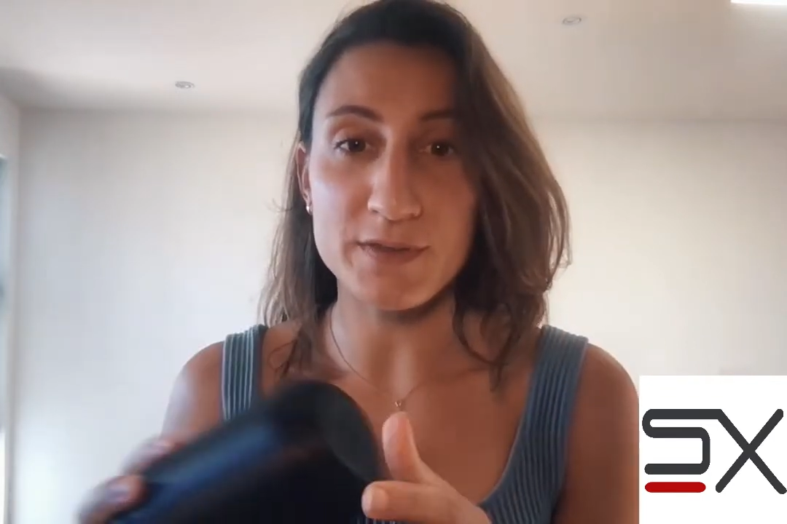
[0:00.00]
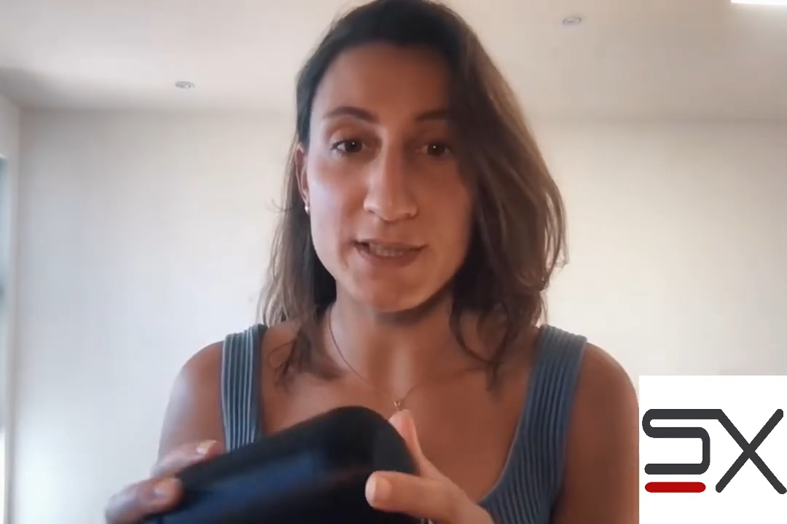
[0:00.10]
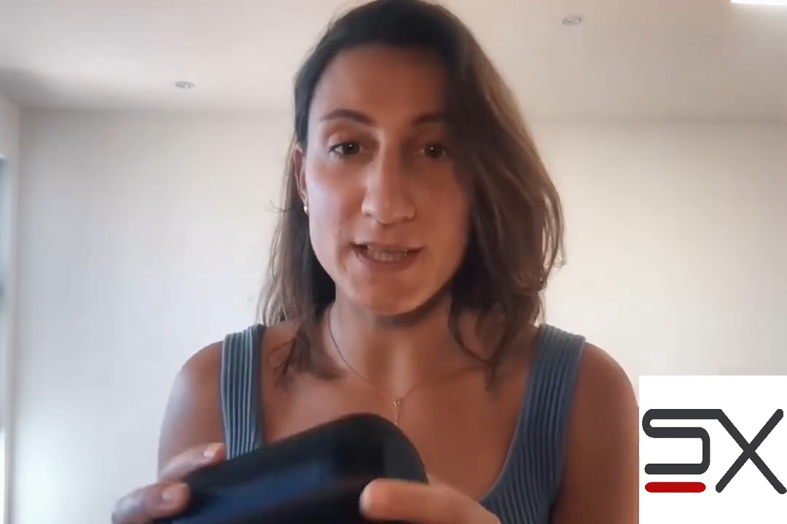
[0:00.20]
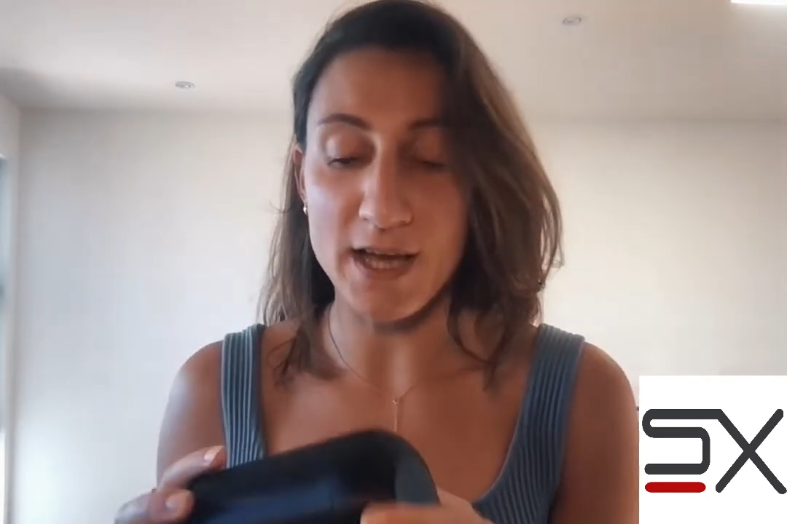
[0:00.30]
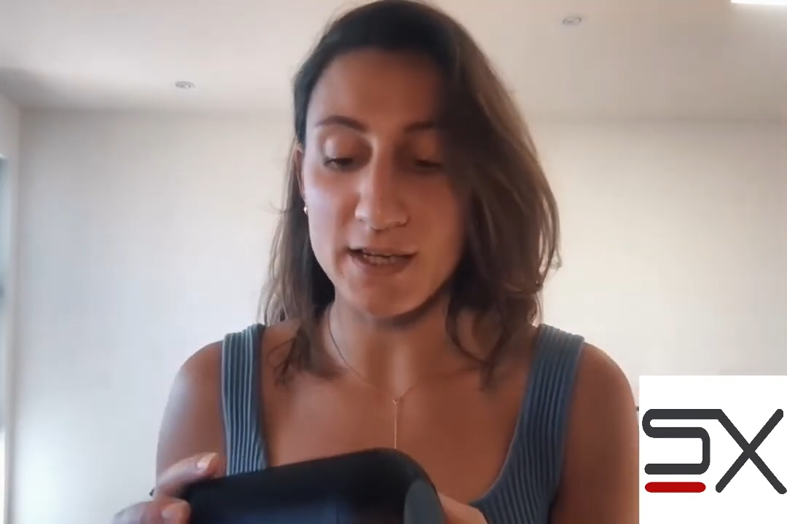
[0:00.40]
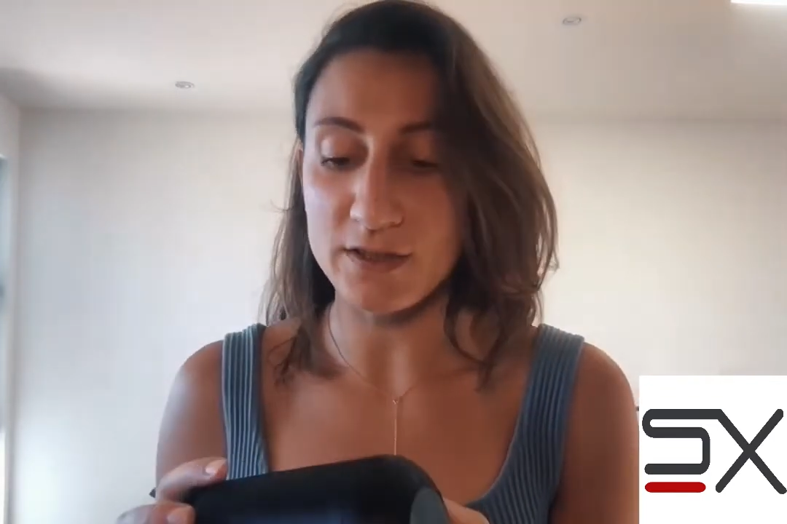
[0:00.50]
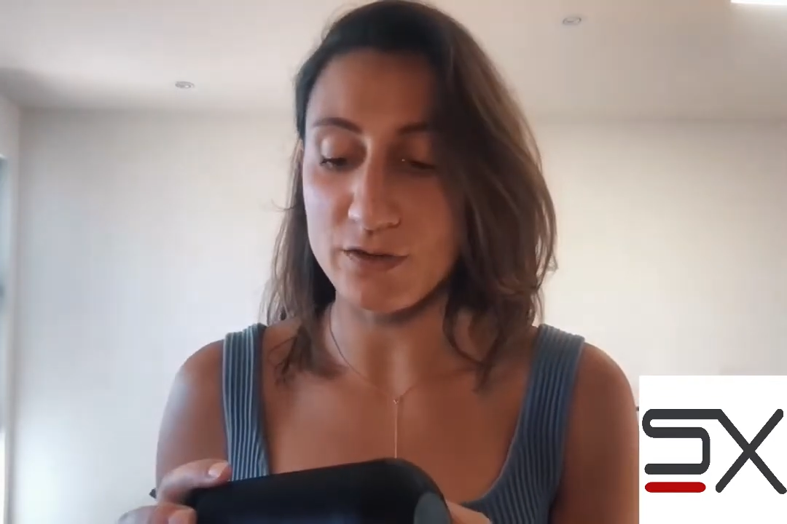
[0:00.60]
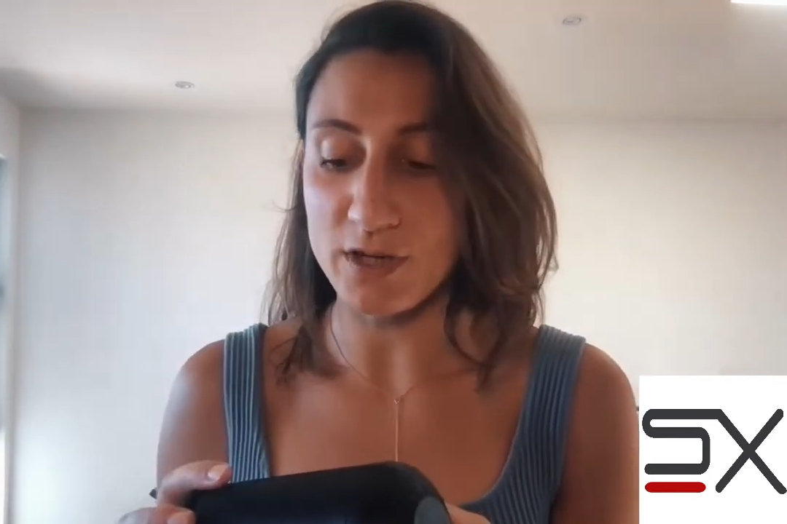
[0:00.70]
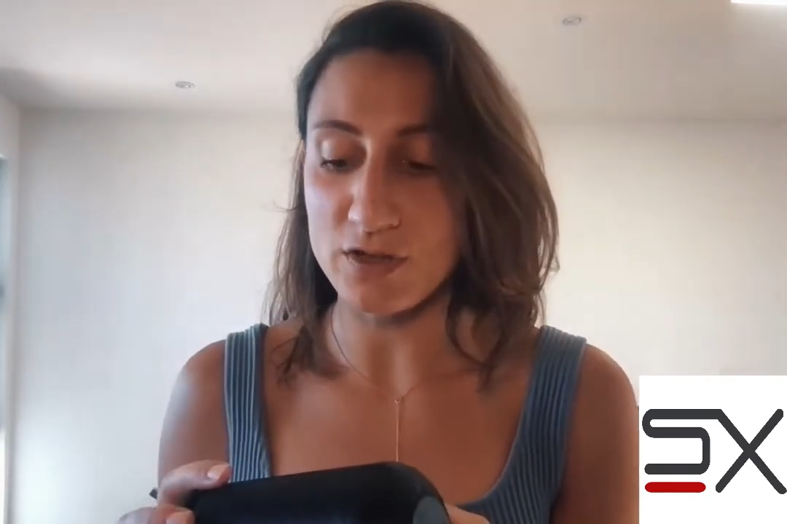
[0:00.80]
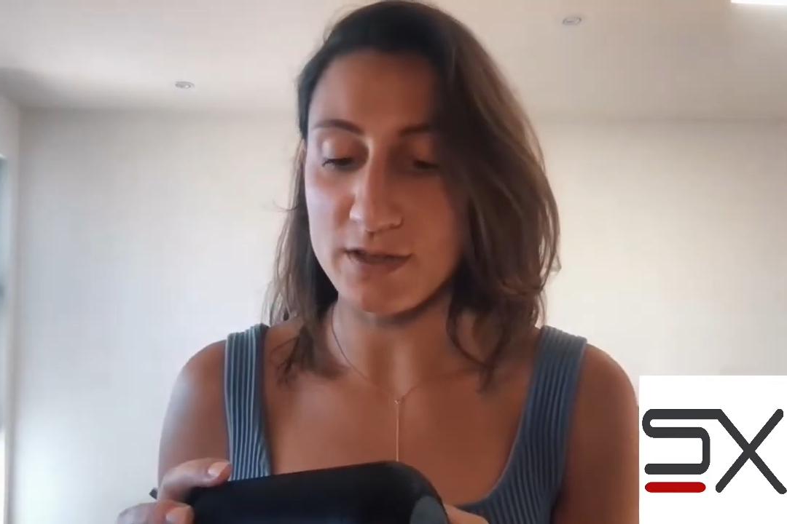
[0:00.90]
design
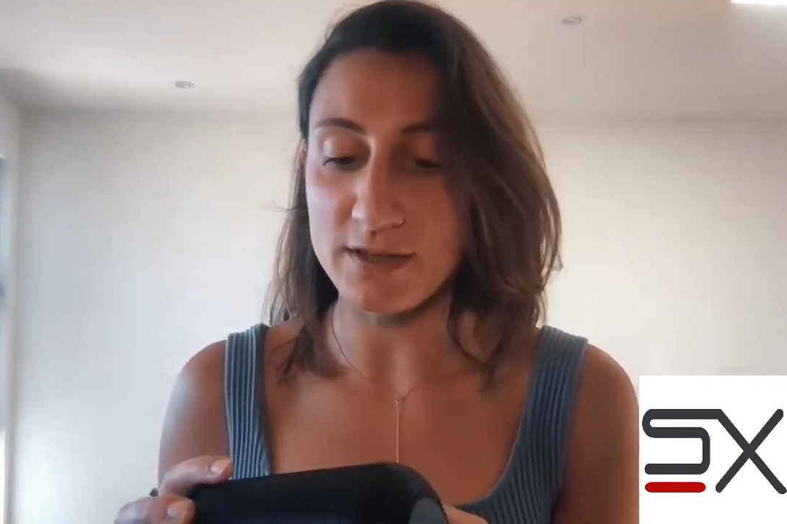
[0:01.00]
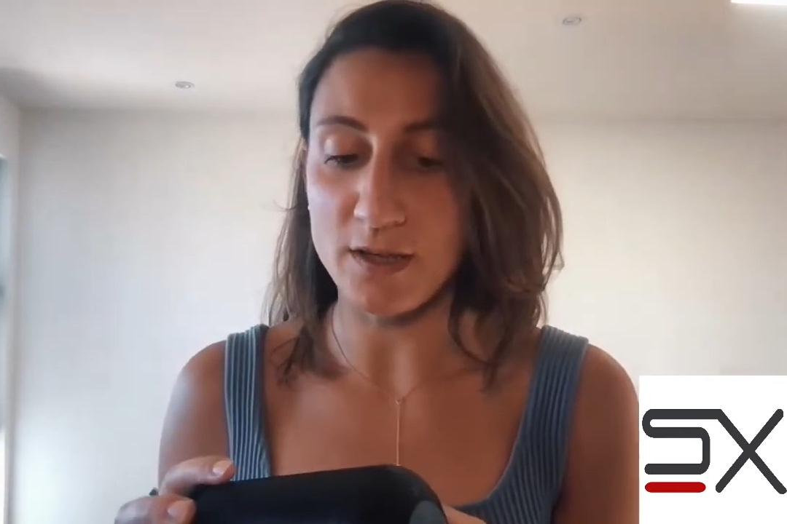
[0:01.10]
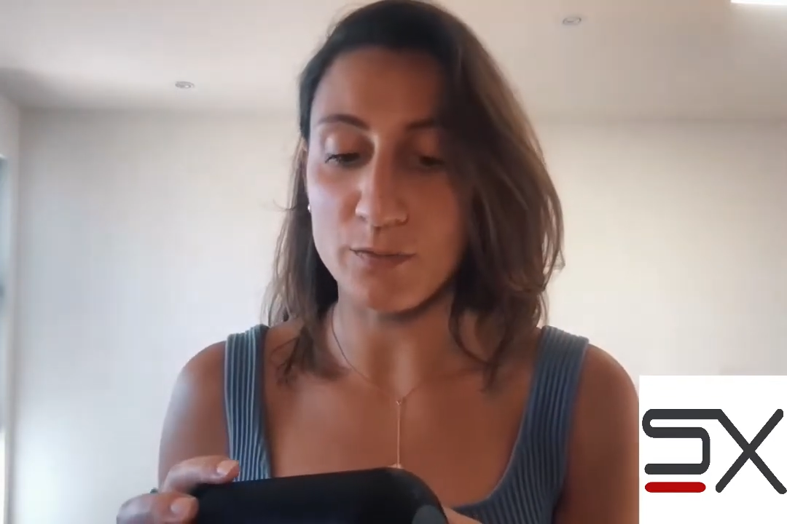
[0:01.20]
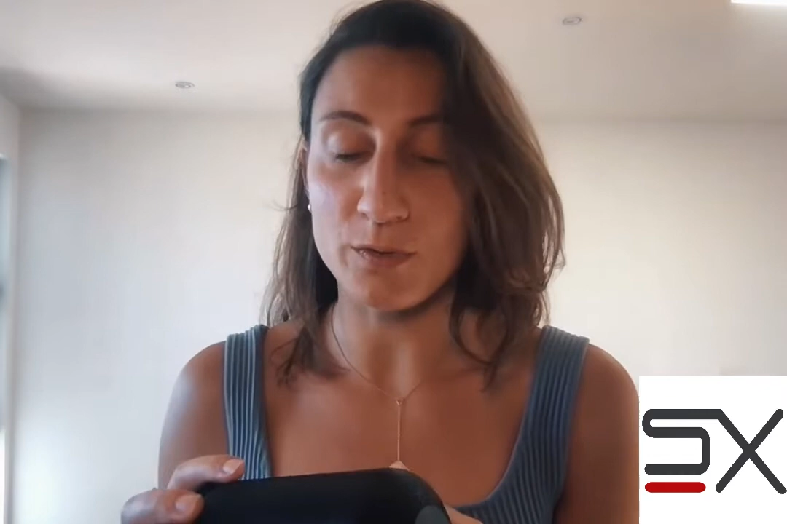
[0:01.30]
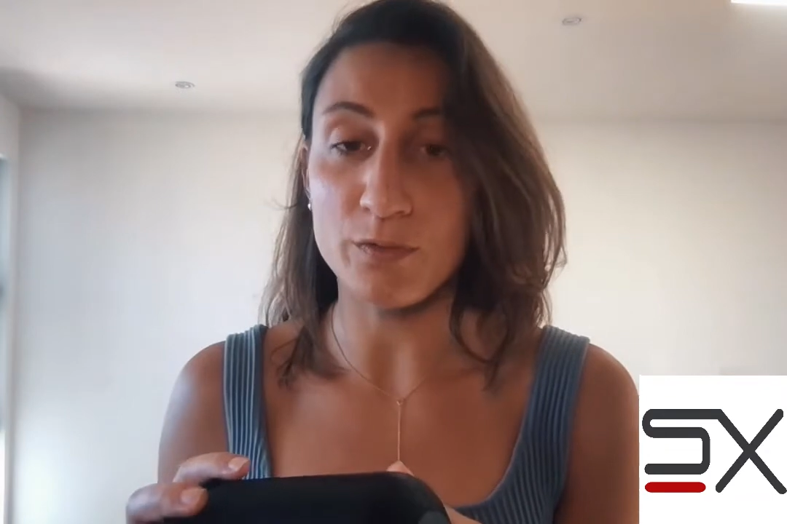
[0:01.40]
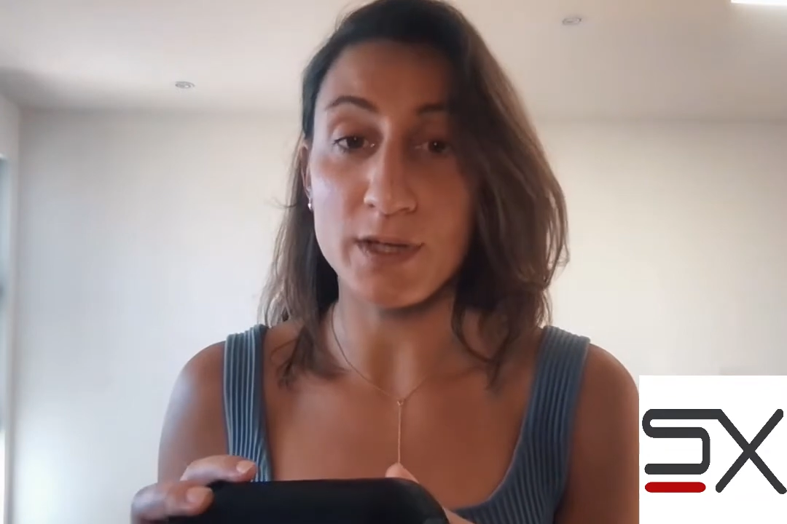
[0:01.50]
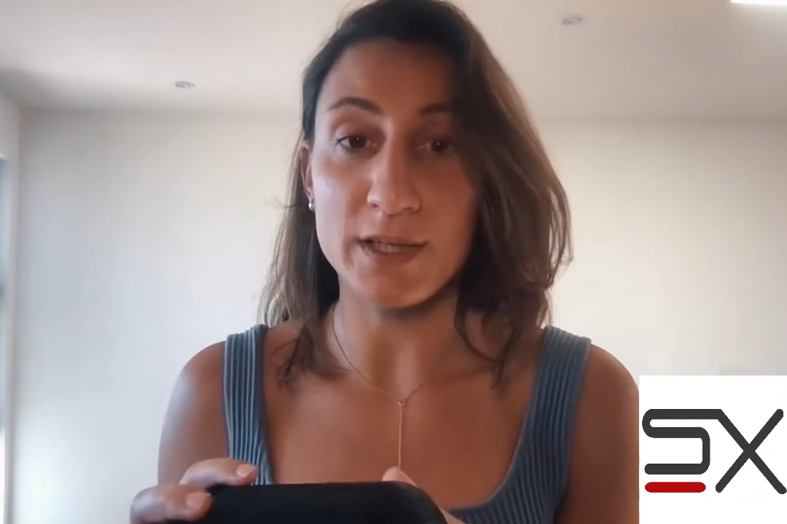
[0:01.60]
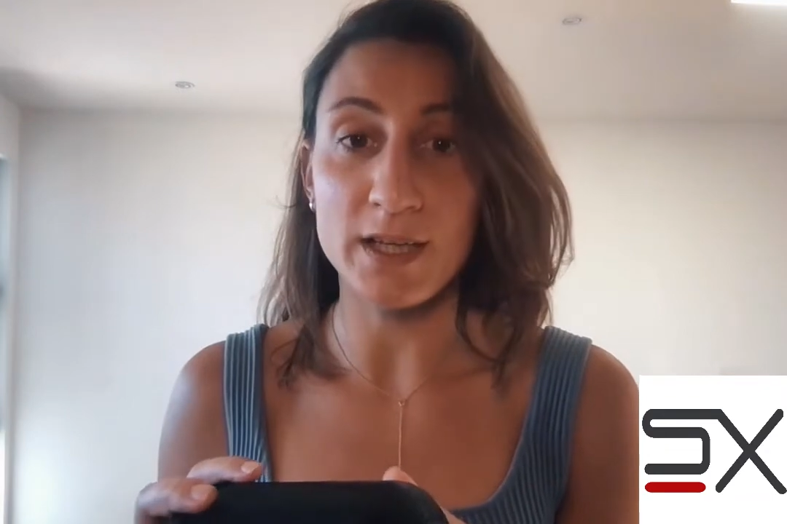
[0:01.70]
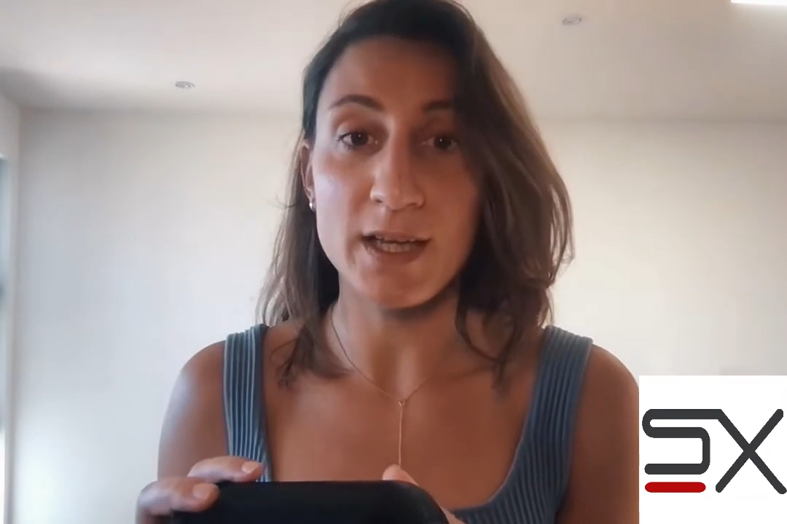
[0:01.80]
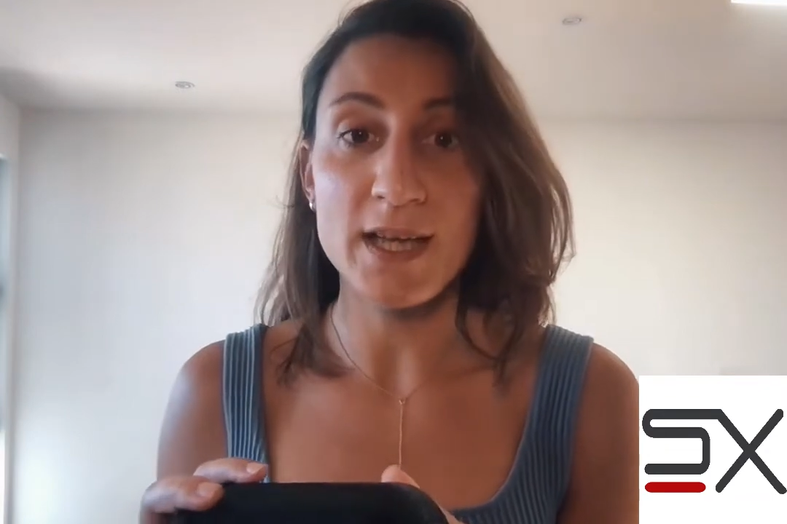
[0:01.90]
iterations that we
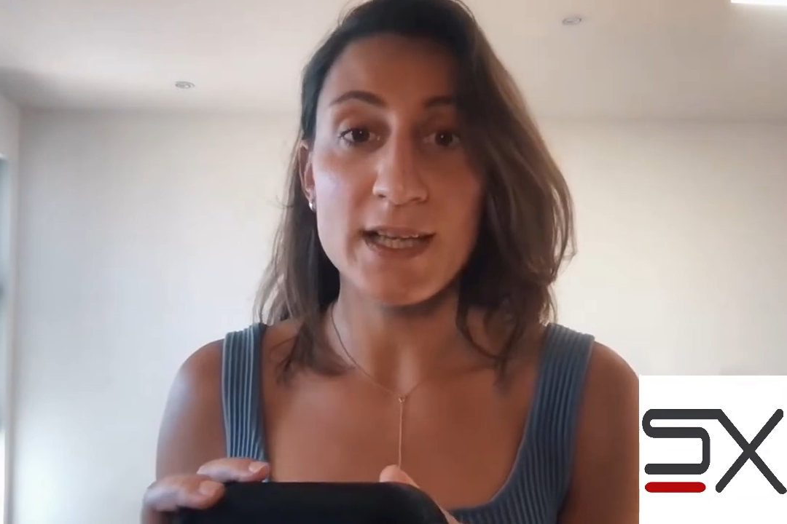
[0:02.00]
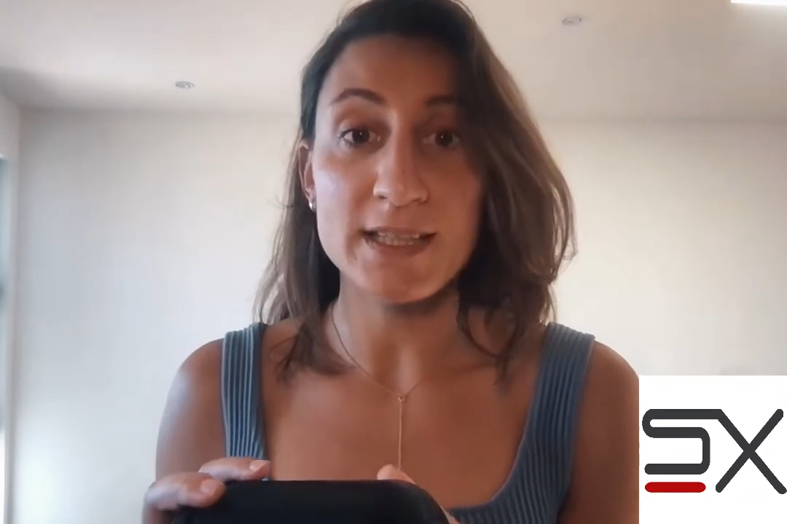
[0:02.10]
really